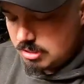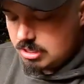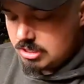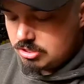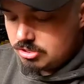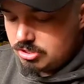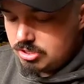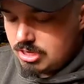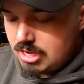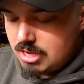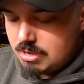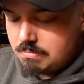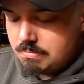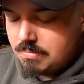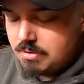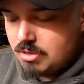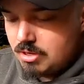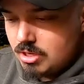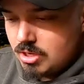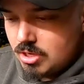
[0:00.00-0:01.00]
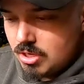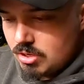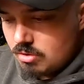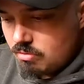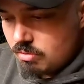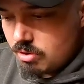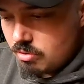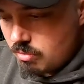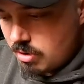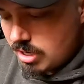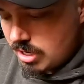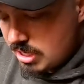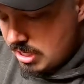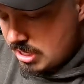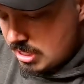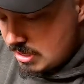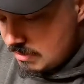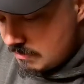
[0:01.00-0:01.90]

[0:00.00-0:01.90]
each time. We want to